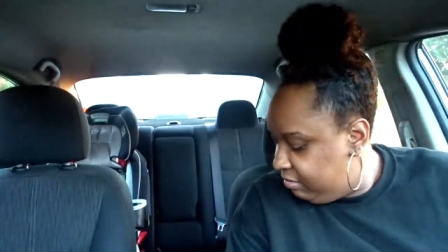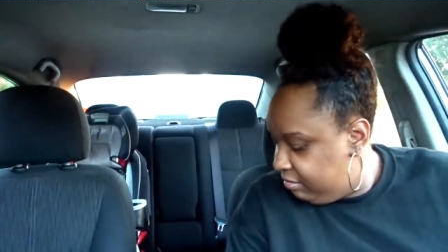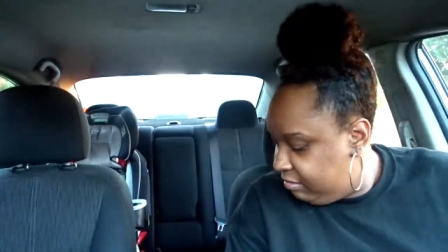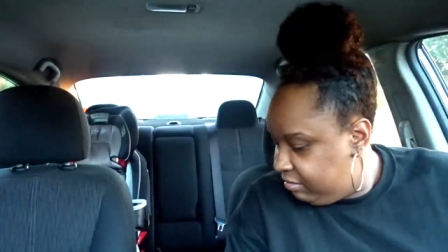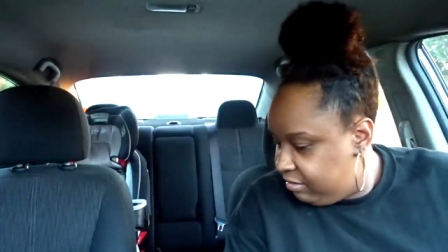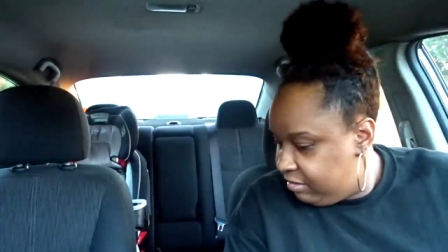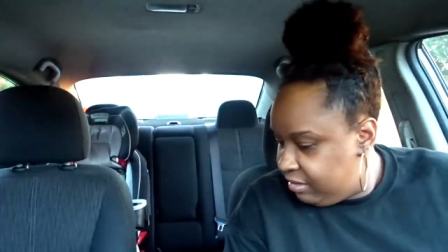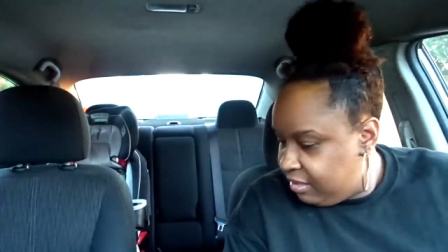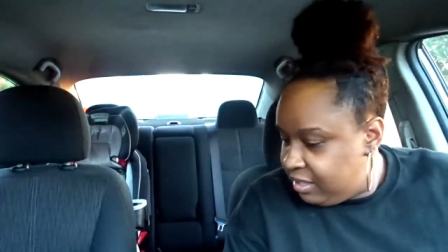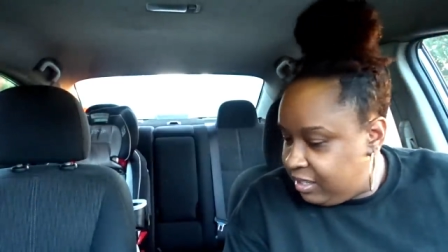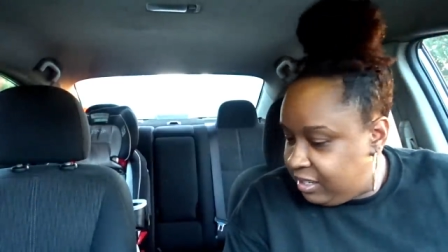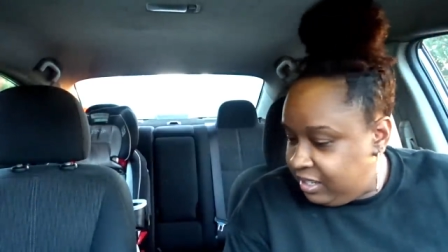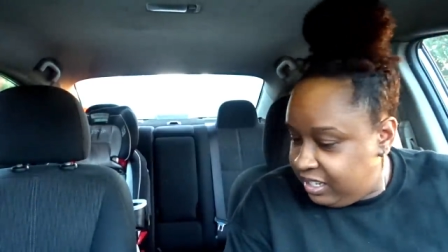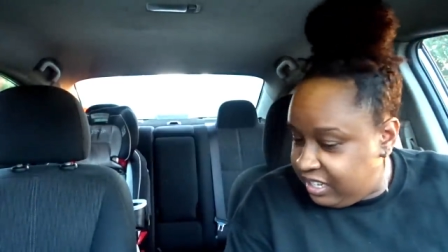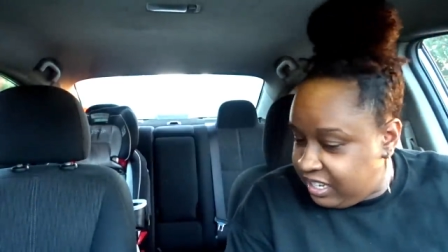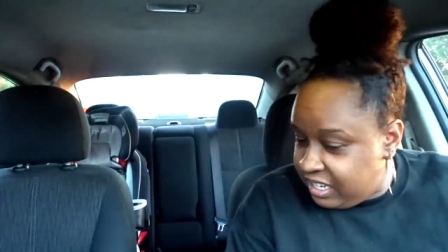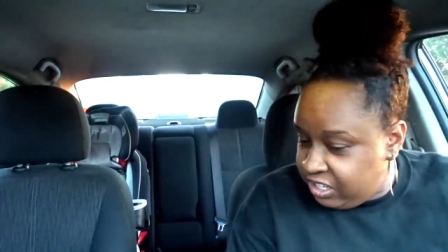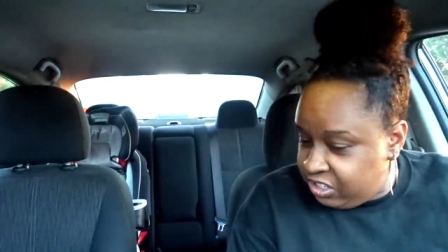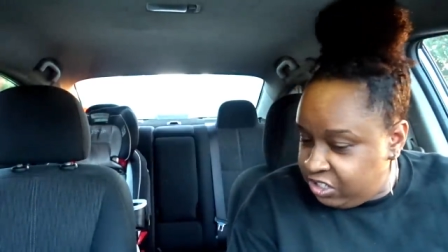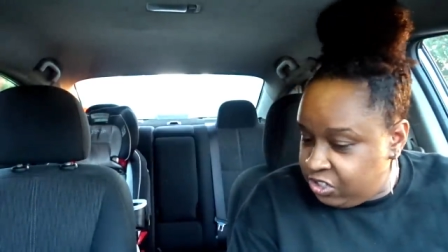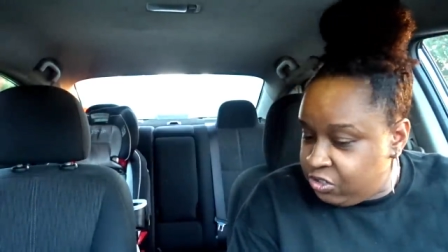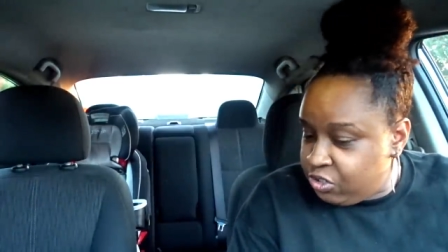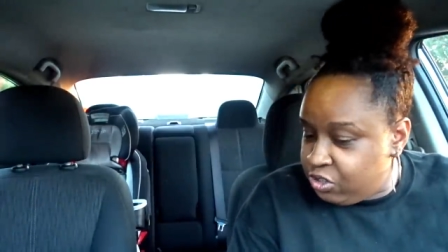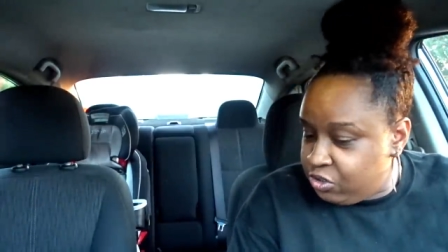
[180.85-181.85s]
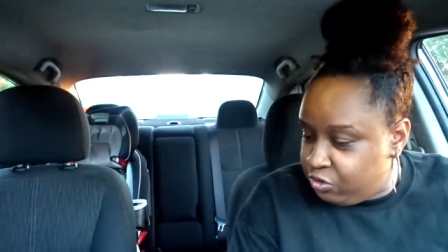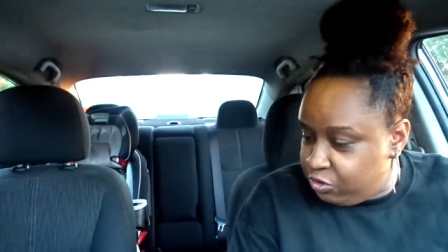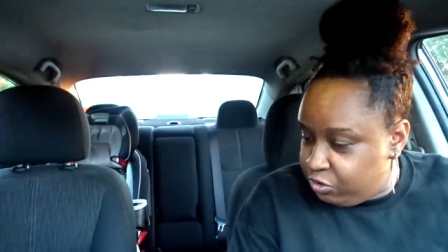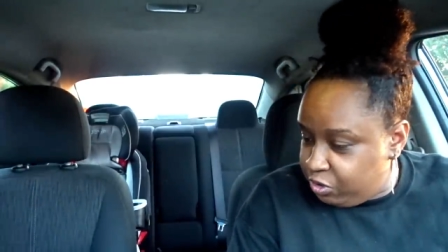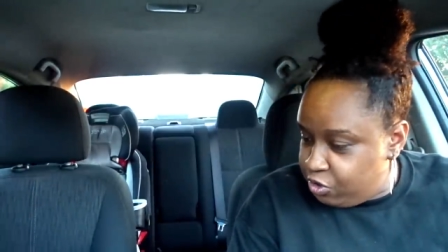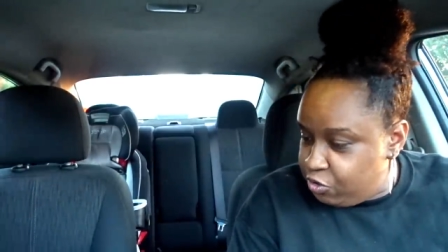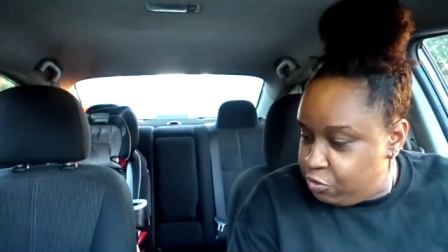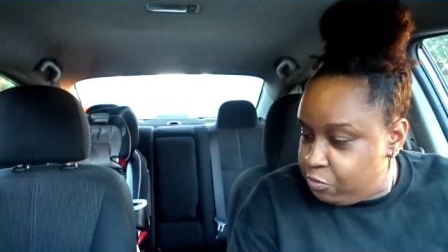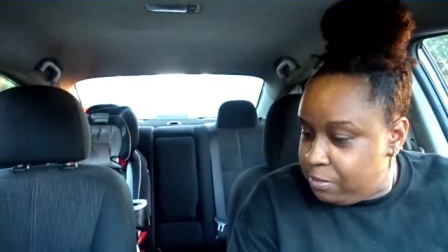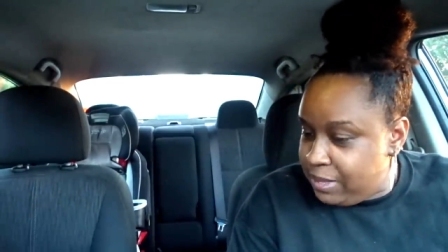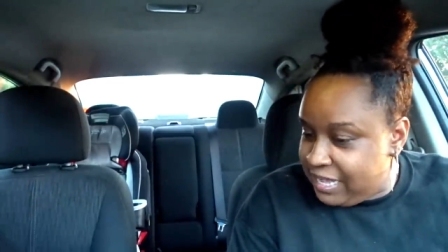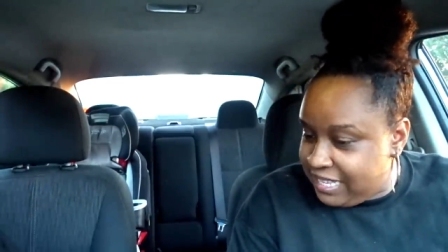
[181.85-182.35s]
damn. Did you?
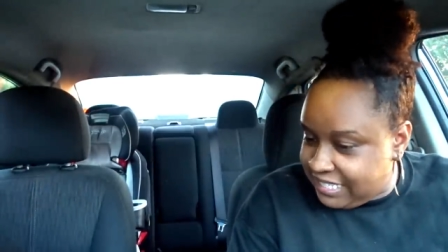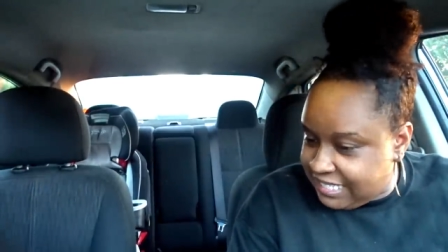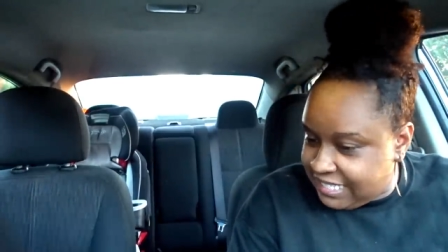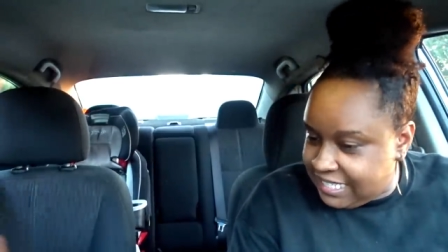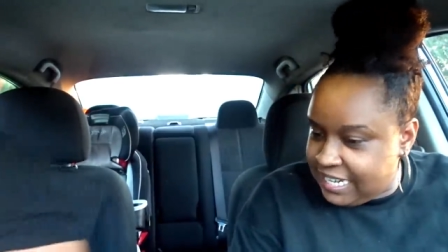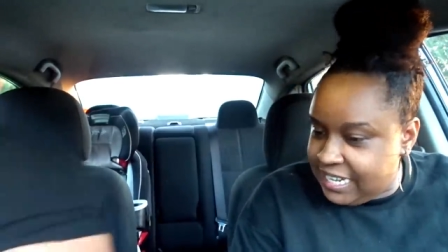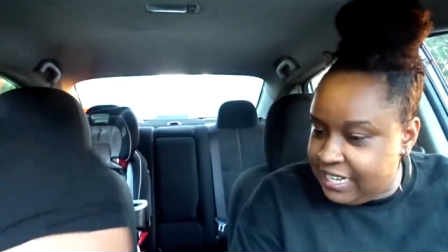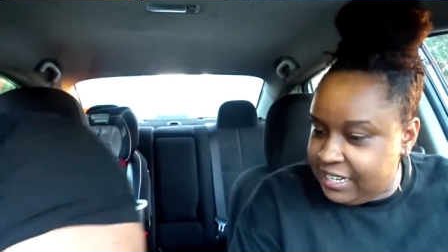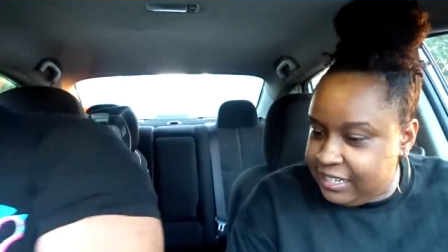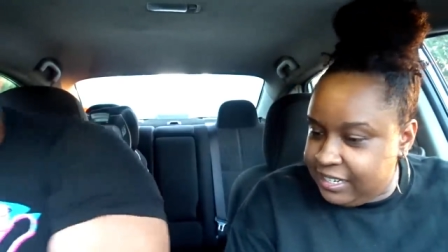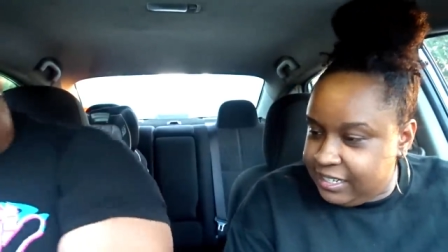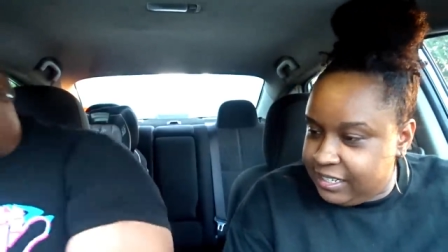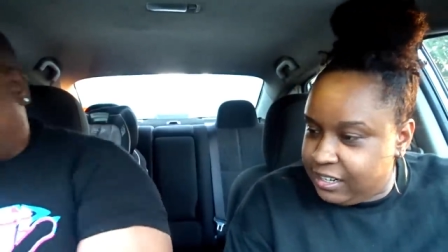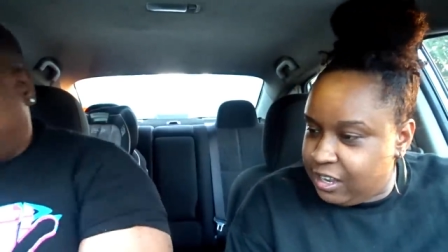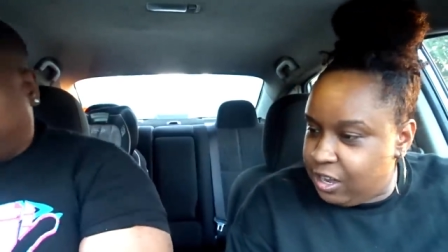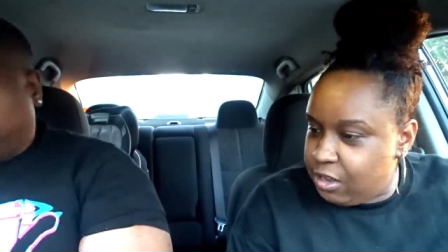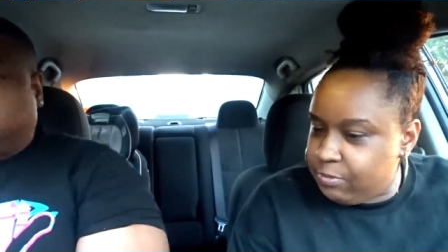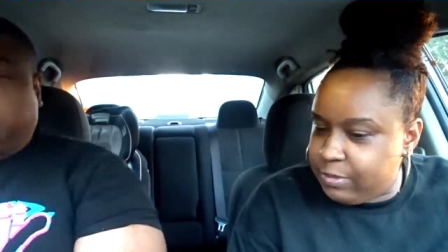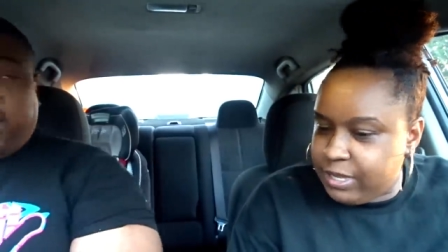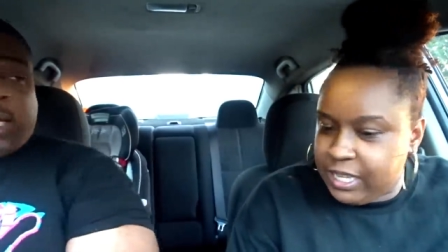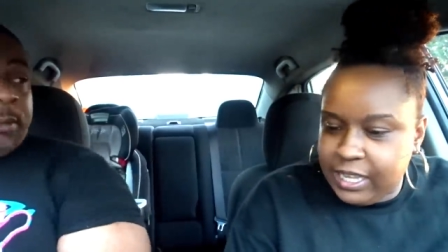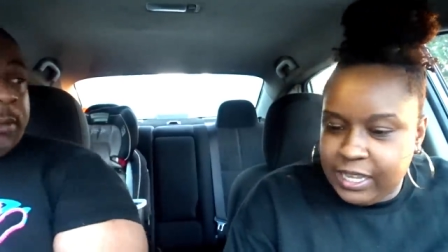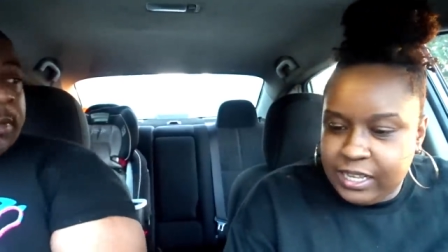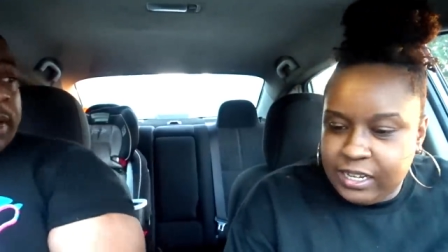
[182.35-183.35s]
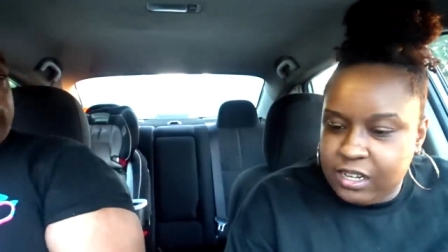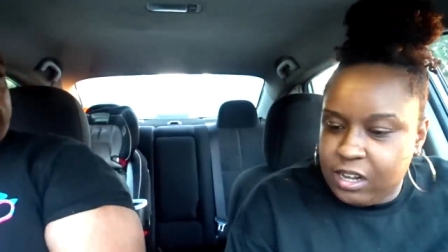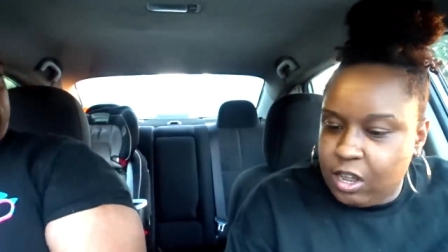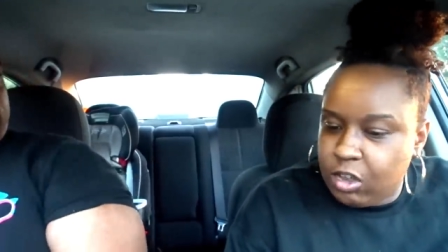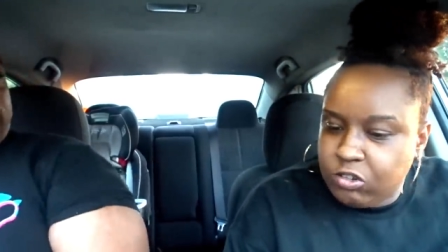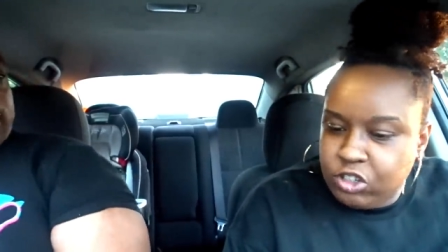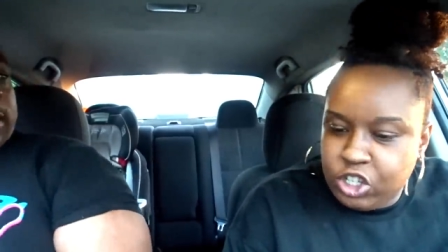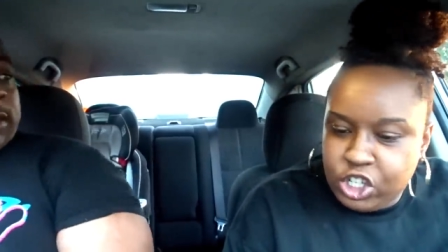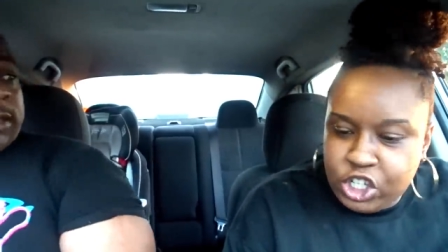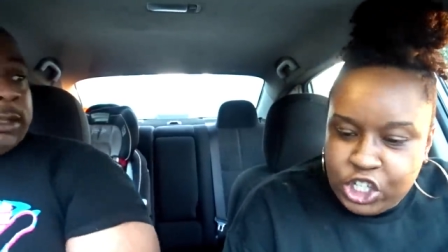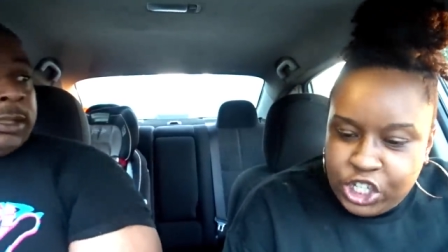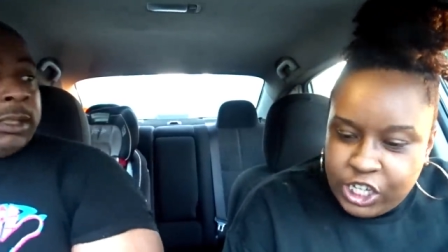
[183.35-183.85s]
You missed it? Yeah, I missed that motherfucker.
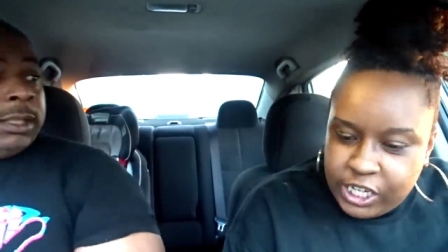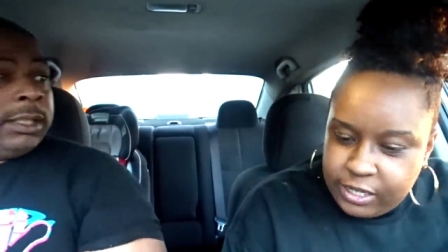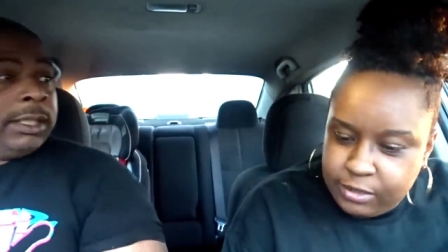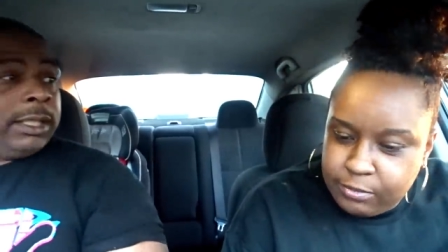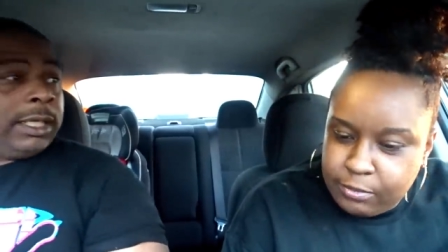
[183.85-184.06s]
Shit